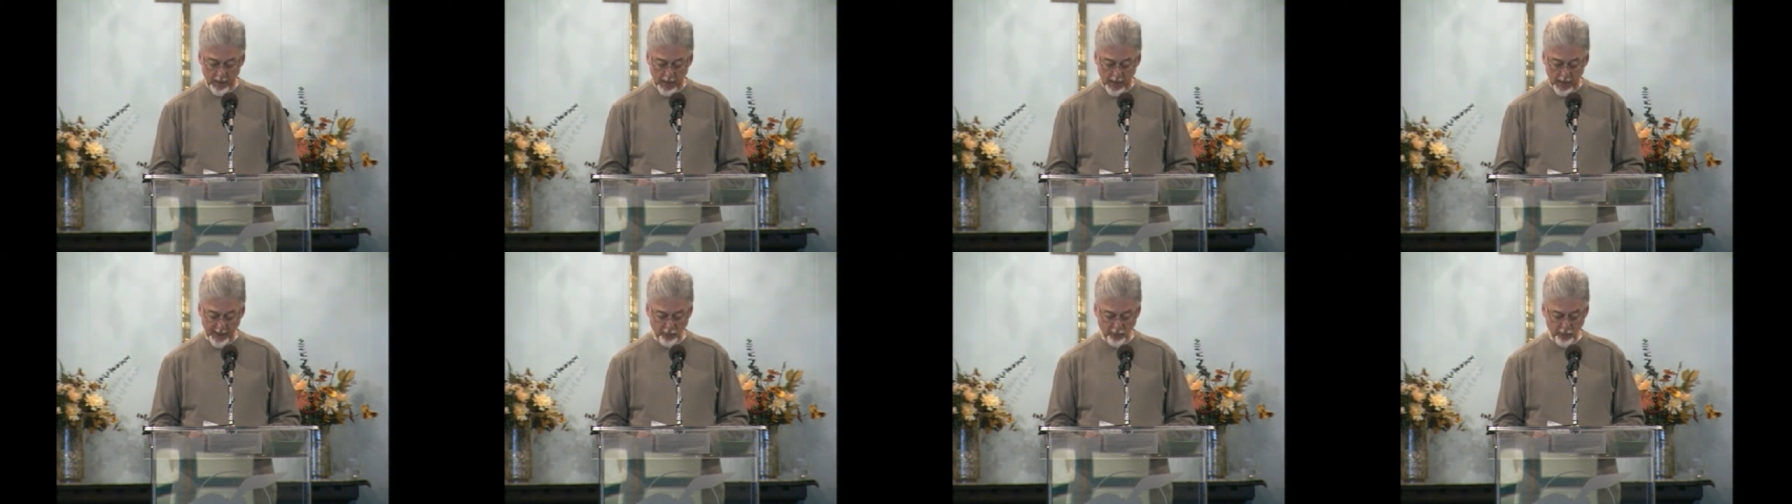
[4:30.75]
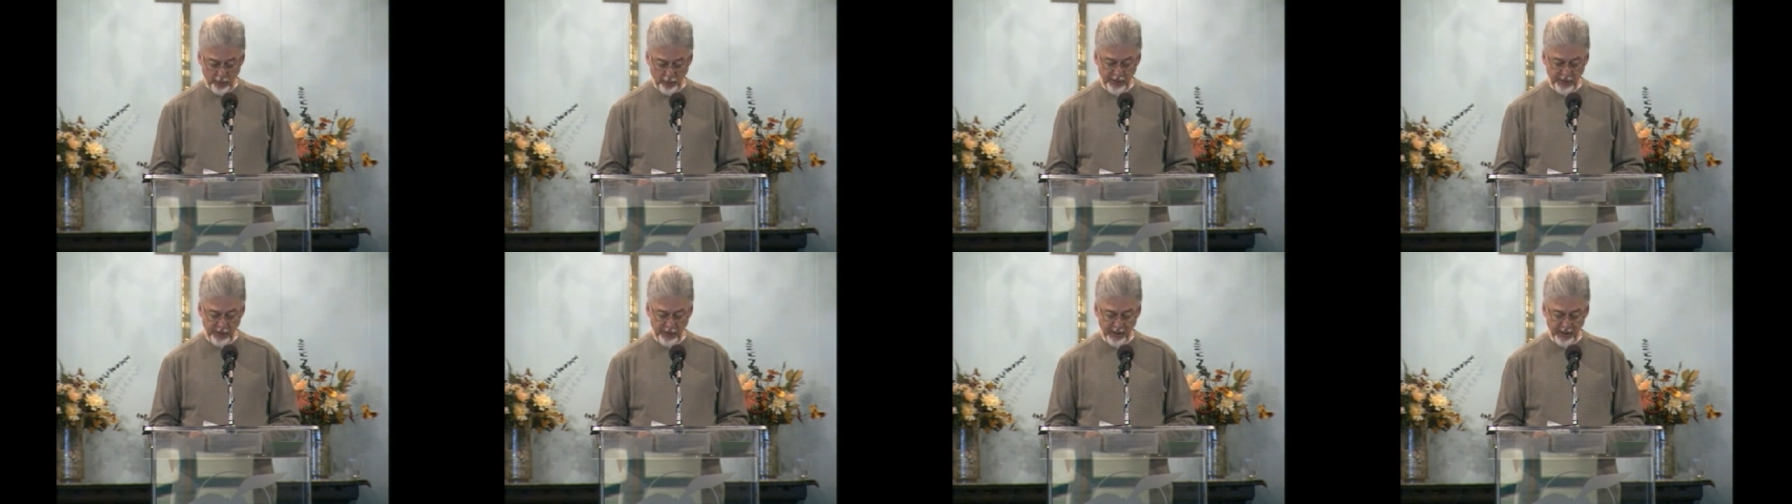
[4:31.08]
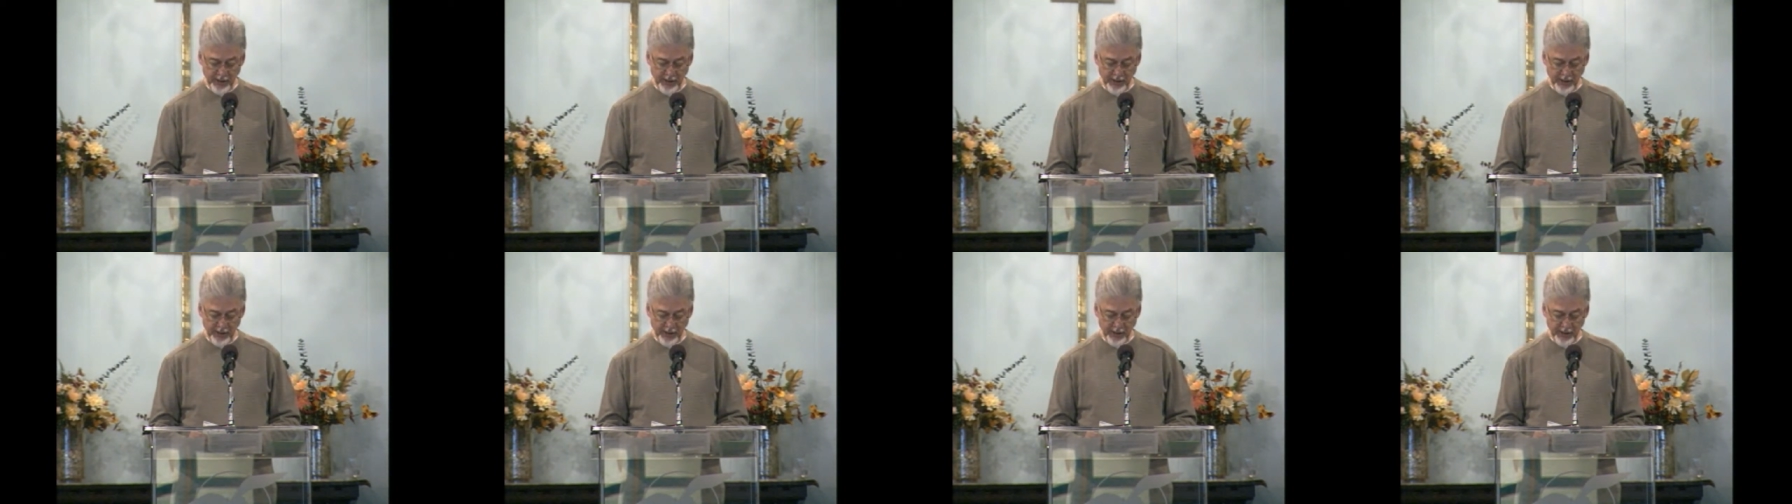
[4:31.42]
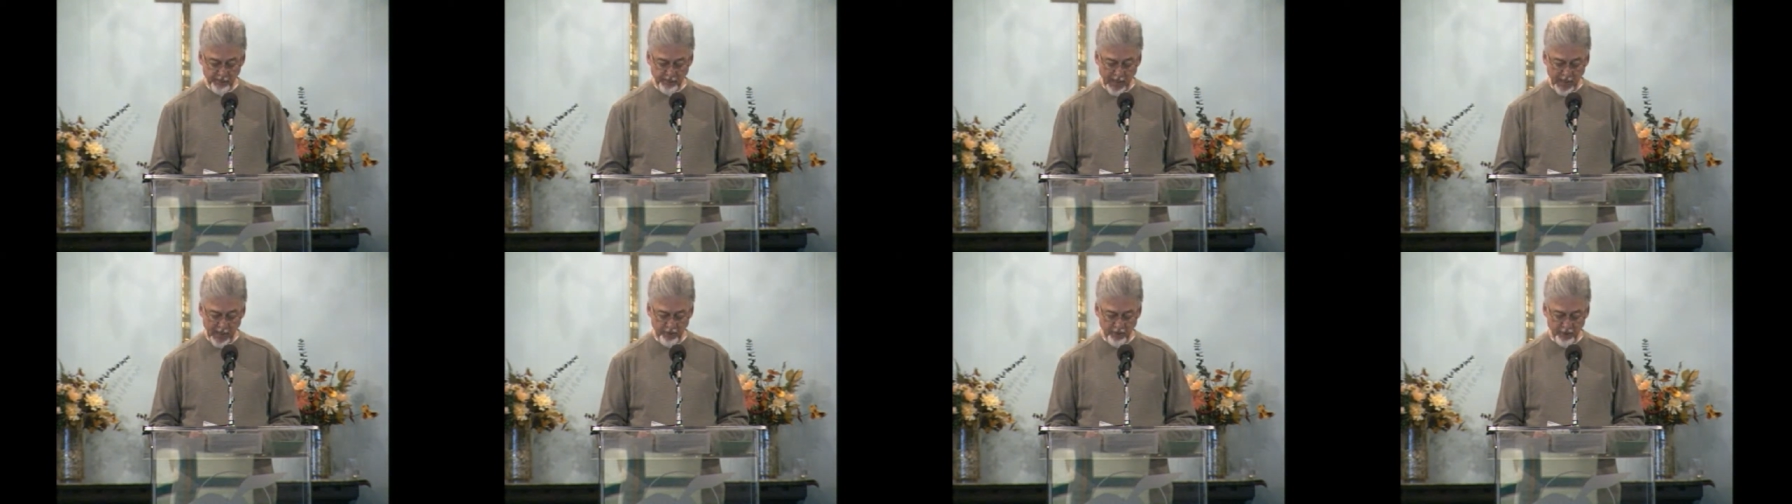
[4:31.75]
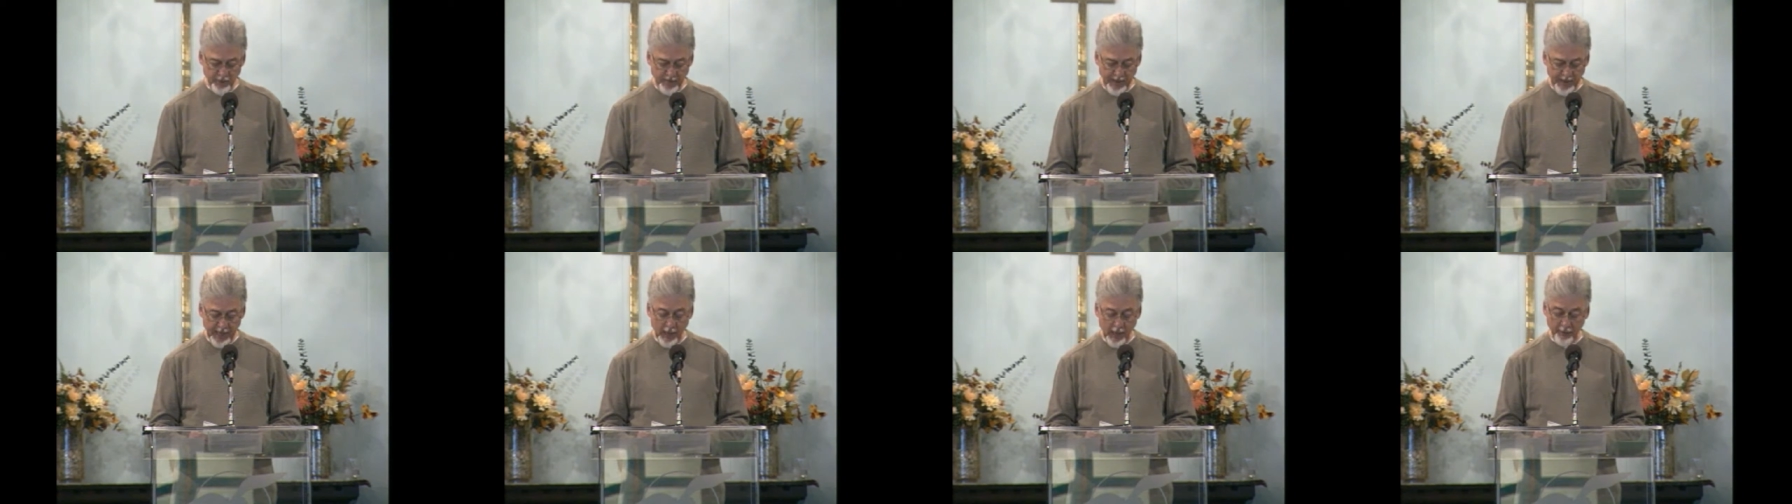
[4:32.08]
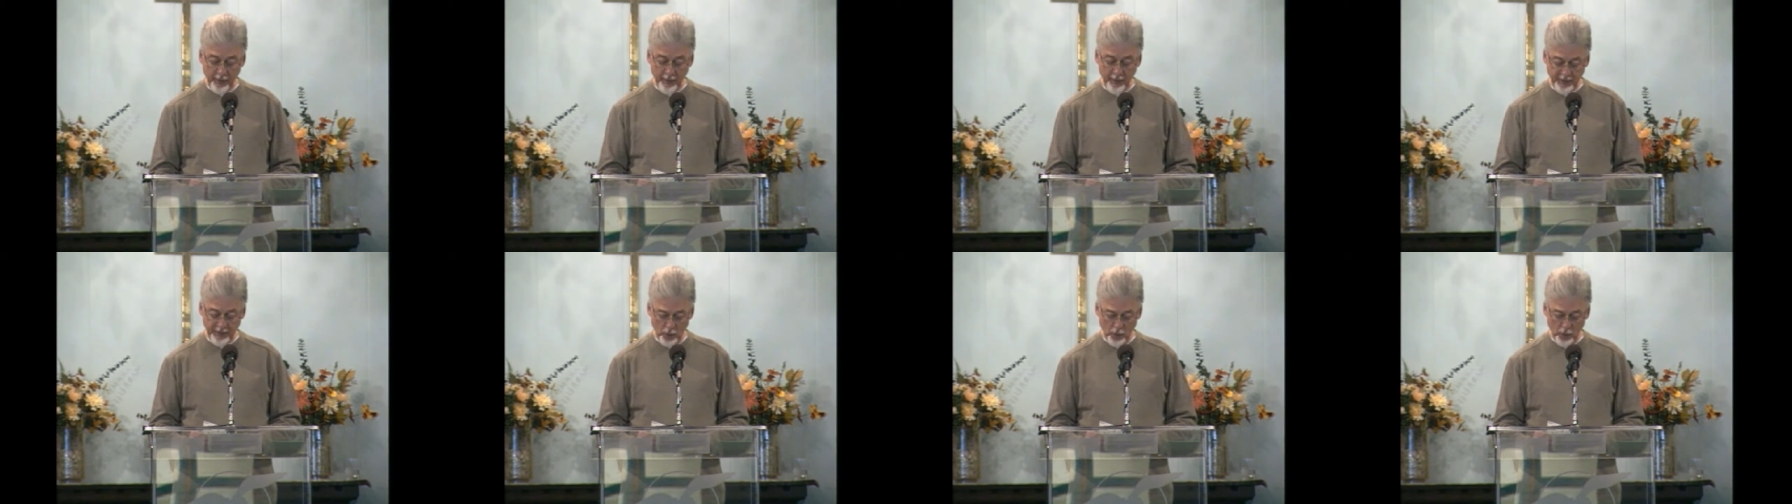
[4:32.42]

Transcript: I use this power to make healthy